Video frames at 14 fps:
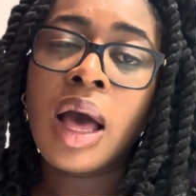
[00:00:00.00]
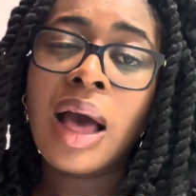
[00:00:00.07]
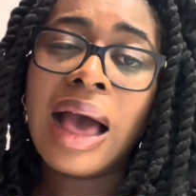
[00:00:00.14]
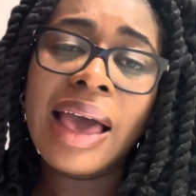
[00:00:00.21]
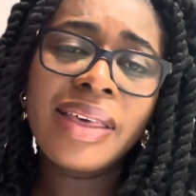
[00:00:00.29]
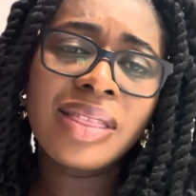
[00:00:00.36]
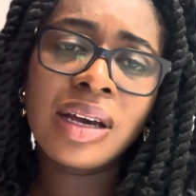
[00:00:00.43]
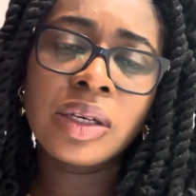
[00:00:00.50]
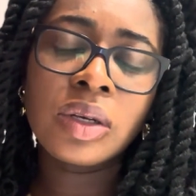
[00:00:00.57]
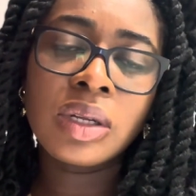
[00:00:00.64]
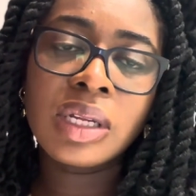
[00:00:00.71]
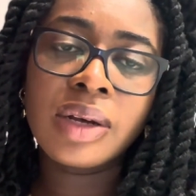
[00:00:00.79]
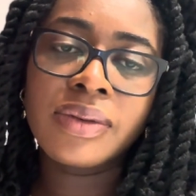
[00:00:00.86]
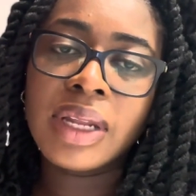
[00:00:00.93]
I thought your
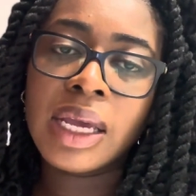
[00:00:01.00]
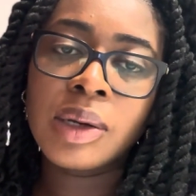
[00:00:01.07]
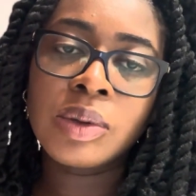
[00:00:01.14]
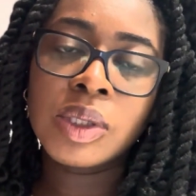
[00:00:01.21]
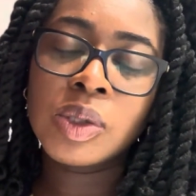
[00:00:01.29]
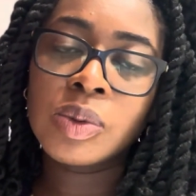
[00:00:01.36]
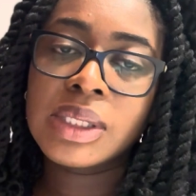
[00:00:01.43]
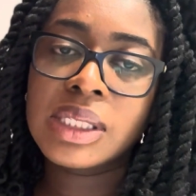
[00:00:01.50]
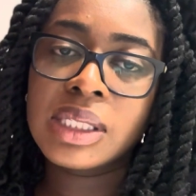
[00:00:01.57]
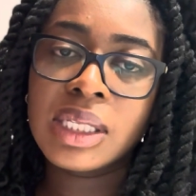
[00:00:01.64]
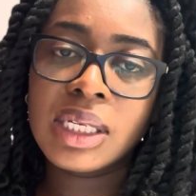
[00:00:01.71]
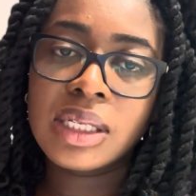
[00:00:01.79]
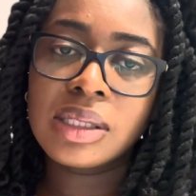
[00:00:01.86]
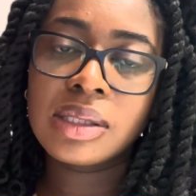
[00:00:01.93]
love language was
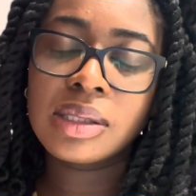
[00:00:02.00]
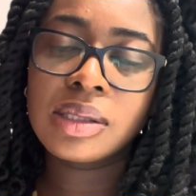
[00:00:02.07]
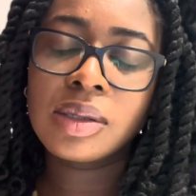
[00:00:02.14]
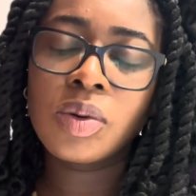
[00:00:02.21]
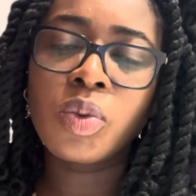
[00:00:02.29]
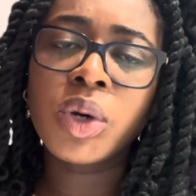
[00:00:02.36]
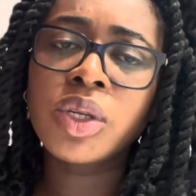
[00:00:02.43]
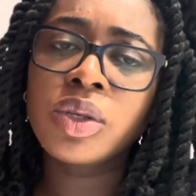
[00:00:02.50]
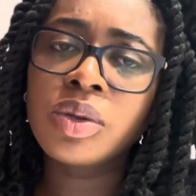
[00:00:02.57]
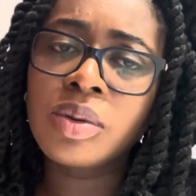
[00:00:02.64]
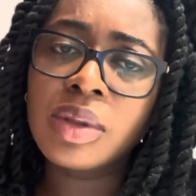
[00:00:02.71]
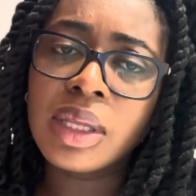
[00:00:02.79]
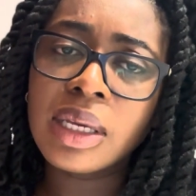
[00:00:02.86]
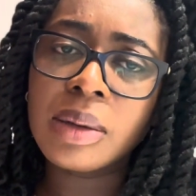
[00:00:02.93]
this. What do
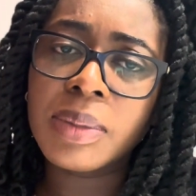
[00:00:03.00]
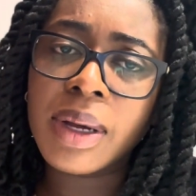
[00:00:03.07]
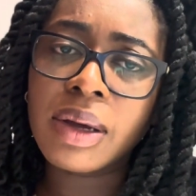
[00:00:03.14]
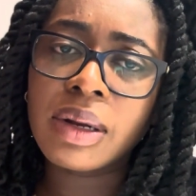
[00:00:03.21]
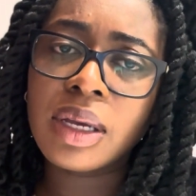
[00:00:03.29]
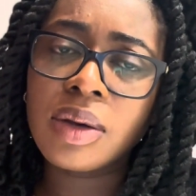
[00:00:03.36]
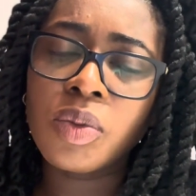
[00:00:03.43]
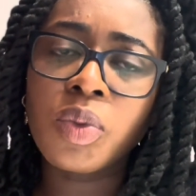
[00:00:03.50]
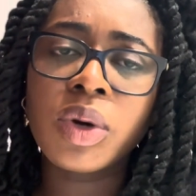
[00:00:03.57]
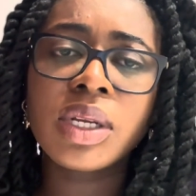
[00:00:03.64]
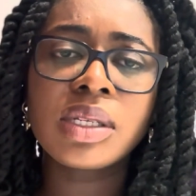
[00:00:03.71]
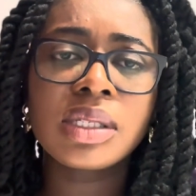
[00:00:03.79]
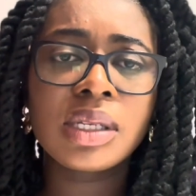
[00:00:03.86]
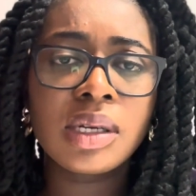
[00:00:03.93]
you think about it? What
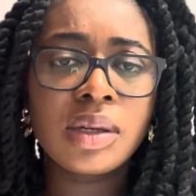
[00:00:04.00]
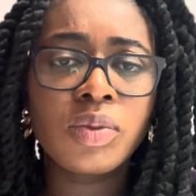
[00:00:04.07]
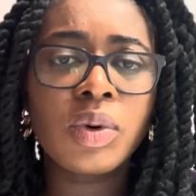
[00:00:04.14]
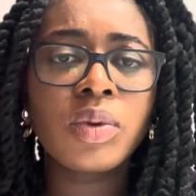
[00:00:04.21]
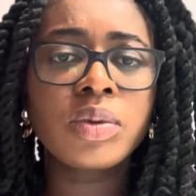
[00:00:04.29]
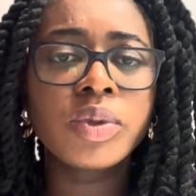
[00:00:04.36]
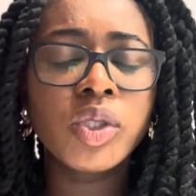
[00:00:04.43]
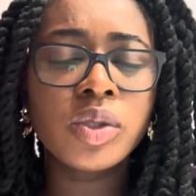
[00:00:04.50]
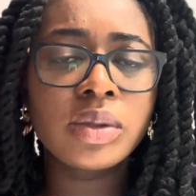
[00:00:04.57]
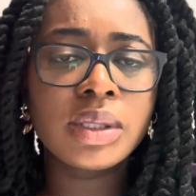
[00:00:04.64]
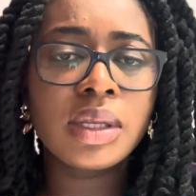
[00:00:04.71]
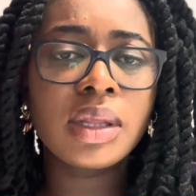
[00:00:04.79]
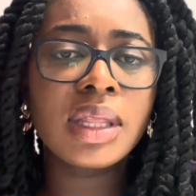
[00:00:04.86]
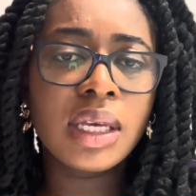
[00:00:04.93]
is it? What would you
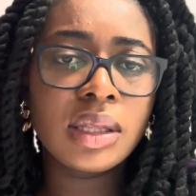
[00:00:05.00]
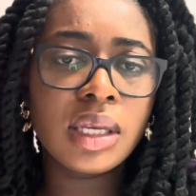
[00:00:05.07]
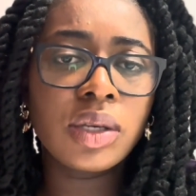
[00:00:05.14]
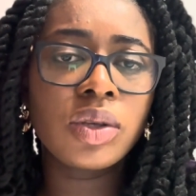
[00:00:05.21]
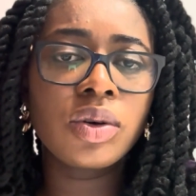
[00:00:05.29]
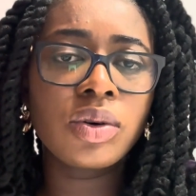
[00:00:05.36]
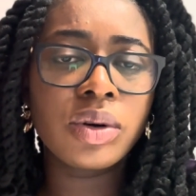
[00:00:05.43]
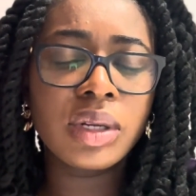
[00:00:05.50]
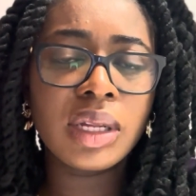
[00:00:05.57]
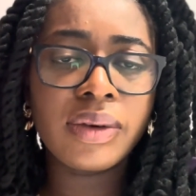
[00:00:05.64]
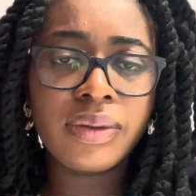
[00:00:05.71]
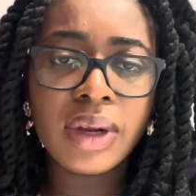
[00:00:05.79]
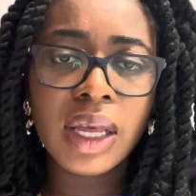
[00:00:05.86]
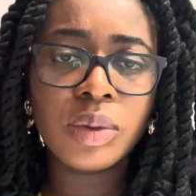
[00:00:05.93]
think that your
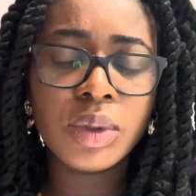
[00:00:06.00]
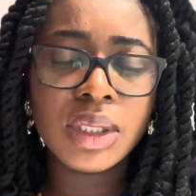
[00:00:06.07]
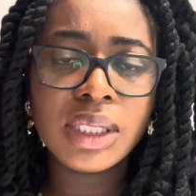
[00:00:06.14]
love language